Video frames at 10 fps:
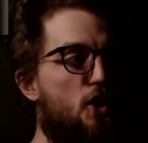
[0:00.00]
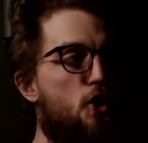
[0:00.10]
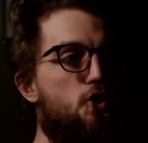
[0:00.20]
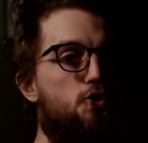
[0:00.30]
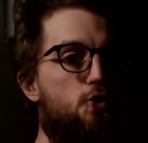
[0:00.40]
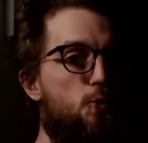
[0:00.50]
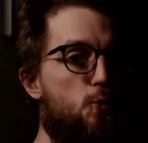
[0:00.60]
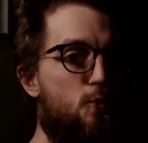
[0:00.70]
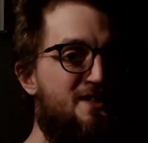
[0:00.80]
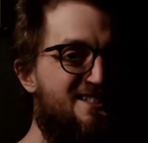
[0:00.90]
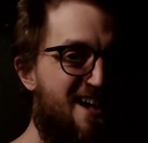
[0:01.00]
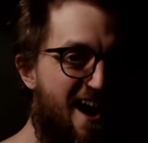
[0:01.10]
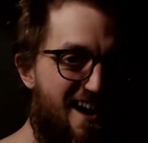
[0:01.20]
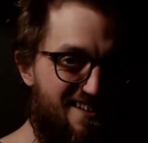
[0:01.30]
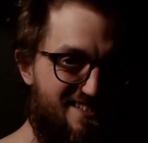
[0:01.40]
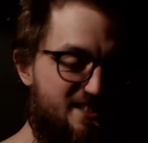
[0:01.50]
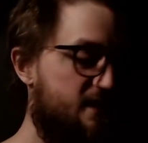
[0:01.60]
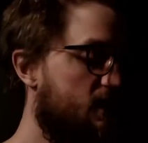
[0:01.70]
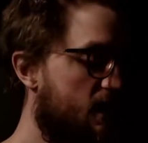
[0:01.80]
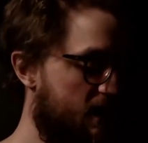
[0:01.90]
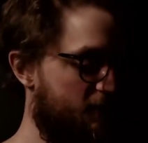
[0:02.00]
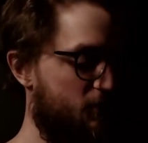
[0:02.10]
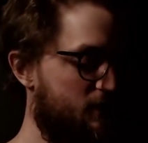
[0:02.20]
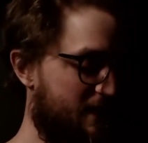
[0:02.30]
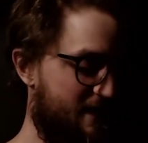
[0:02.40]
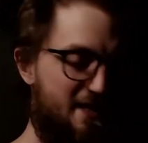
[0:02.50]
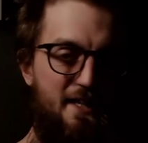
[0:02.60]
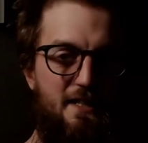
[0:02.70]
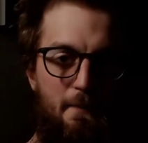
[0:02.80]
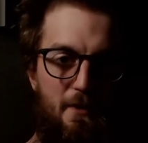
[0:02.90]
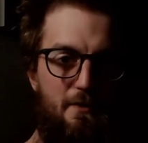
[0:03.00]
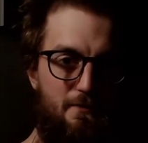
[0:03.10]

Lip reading: you can't. If you then connect up a